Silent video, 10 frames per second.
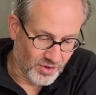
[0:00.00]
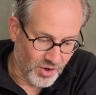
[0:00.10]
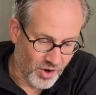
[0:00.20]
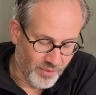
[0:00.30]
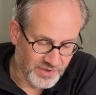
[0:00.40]

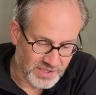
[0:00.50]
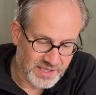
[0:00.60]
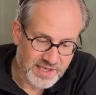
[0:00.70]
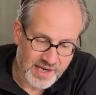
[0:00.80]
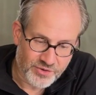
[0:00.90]

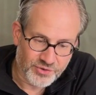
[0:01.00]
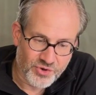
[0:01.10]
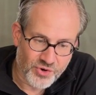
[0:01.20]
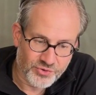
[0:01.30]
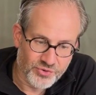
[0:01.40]
Obviously, I could
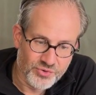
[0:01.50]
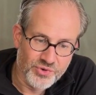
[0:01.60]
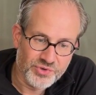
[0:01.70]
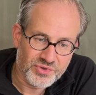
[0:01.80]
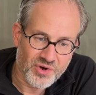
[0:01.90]
go the
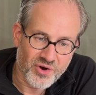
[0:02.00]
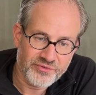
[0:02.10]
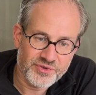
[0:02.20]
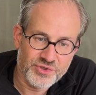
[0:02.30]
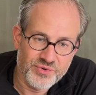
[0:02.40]
route
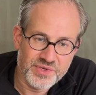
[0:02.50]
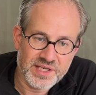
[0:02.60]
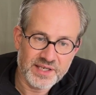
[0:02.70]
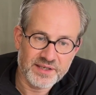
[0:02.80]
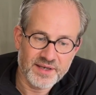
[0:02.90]
of
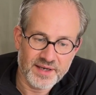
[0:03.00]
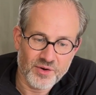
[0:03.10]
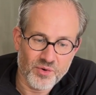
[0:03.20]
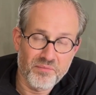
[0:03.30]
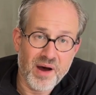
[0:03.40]
choosing
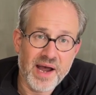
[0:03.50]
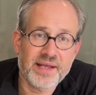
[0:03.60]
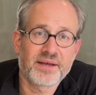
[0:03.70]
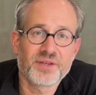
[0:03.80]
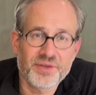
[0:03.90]
or
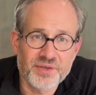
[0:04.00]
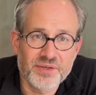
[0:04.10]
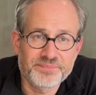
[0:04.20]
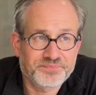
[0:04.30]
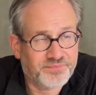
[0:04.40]
buying
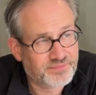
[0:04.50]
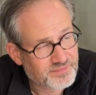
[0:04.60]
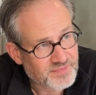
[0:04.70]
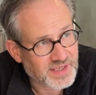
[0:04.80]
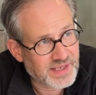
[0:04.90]
another,
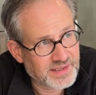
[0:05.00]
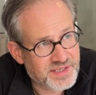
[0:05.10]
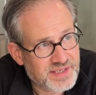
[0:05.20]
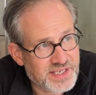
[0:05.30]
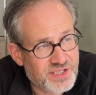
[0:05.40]
in
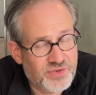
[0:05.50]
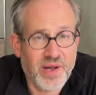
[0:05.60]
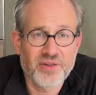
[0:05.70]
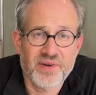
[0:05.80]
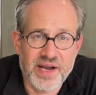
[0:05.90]
this case
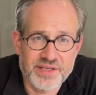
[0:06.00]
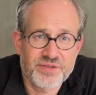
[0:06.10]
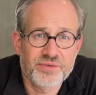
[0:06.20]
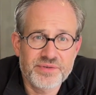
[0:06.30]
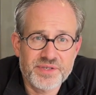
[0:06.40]
12 ice
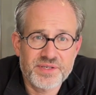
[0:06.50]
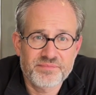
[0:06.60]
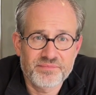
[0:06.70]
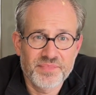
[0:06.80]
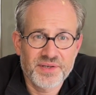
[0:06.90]

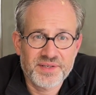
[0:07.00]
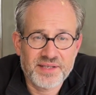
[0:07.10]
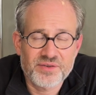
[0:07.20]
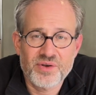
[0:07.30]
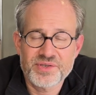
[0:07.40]
screws, but
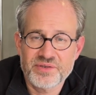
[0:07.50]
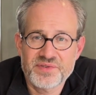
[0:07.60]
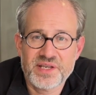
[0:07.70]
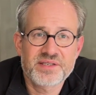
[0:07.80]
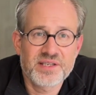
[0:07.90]
at the cost of
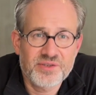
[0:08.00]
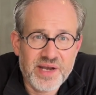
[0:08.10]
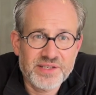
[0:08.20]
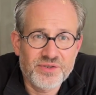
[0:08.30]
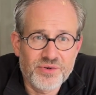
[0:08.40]
60 to
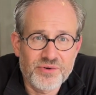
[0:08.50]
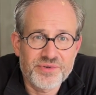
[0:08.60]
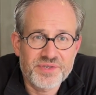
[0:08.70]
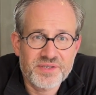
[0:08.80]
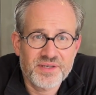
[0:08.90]
80
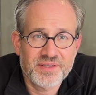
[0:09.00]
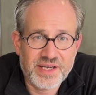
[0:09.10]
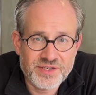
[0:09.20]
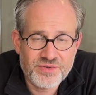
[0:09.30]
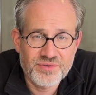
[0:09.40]
euros an
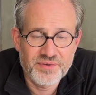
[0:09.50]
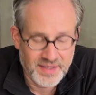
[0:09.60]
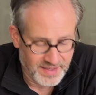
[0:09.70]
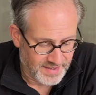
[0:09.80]
ice screw.